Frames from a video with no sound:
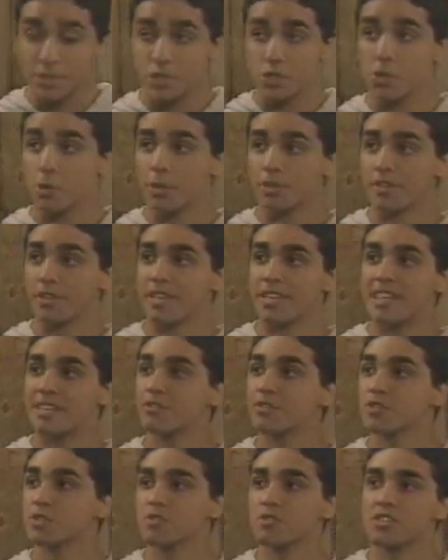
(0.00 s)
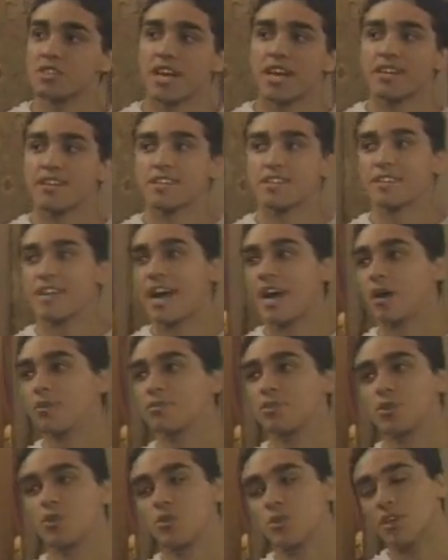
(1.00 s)
me, too, about the evils of sex and how
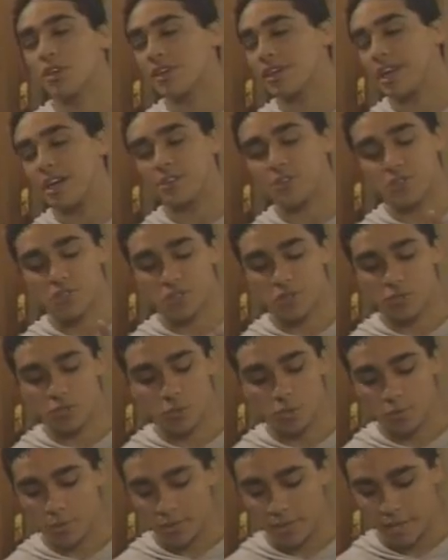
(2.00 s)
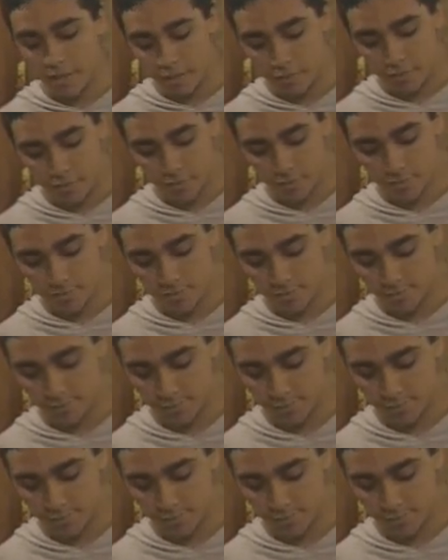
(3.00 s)
I'm too young and how it's just going to ruin my life?